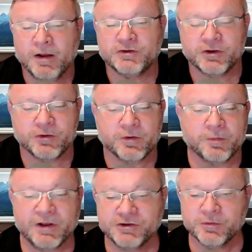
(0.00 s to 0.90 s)
So, you
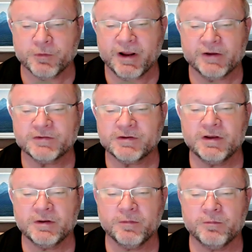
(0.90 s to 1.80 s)
replace your
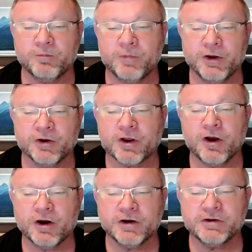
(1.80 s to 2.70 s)
brakes, but your
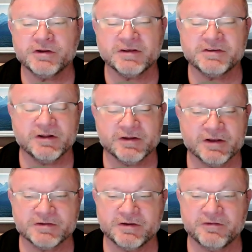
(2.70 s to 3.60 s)
car still
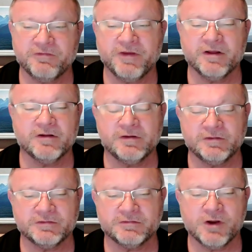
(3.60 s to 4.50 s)
doesn't
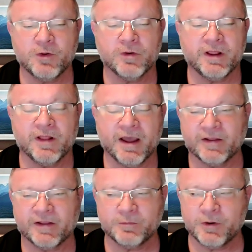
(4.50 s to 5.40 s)
feel totally like
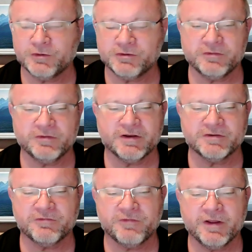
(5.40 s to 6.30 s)
it's supposed to. It
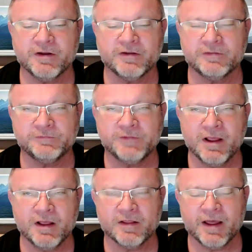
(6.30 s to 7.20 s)
doesn't feel
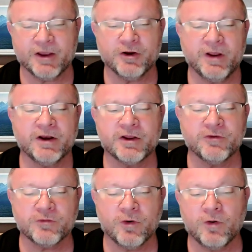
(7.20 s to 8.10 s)
like you're in
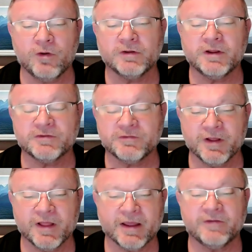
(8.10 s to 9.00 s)
control. It doesn't
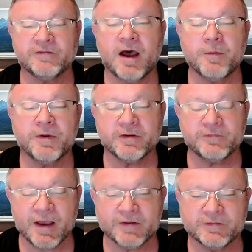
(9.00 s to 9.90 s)
feel like it's stopping as
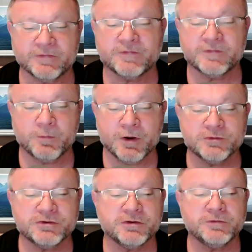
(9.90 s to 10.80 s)
fast as it's
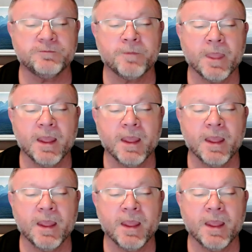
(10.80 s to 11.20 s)
supposed to.